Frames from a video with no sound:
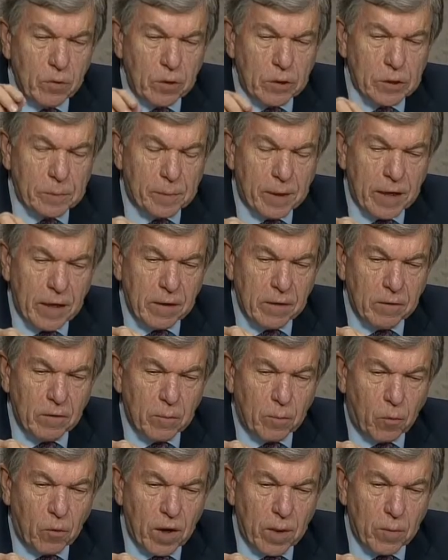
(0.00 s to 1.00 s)
expanded the
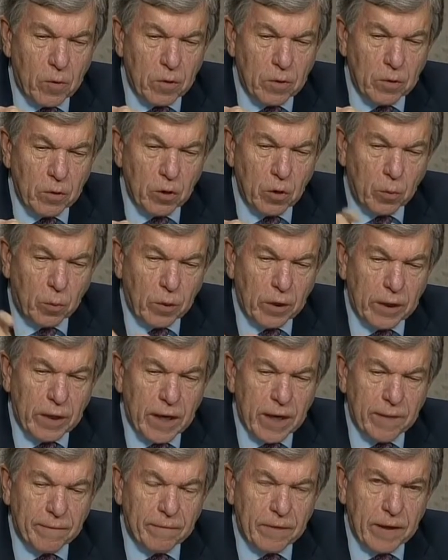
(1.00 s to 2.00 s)
perimeter that you were going to
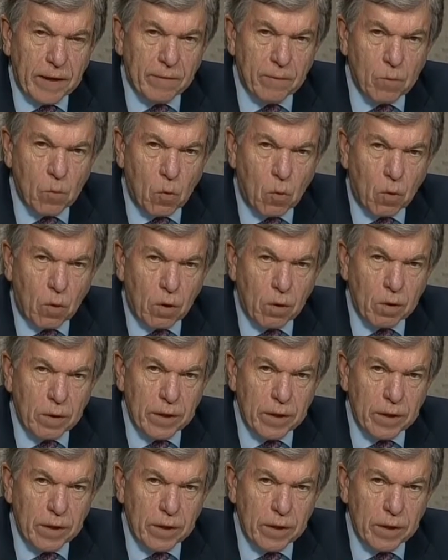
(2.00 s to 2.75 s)
have more